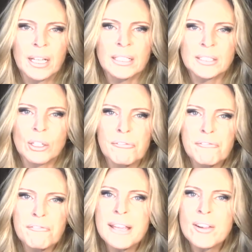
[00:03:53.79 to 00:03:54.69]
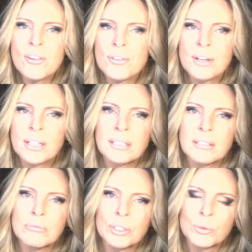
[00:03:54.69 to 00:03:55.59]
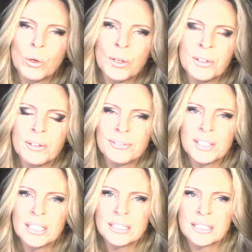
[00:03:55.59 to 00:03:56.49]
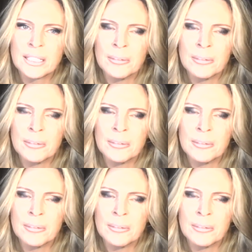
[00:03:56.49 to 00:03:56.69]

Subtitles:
So fear was one of these